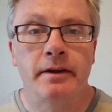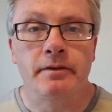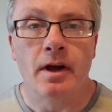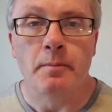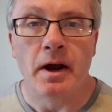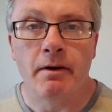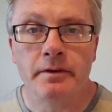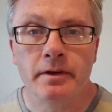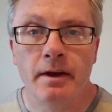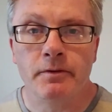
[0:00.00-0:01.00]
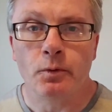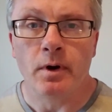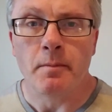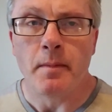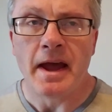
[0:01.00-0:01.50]
stub I received. So
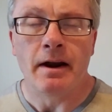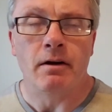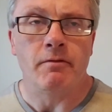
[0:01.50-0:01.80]
in a matter of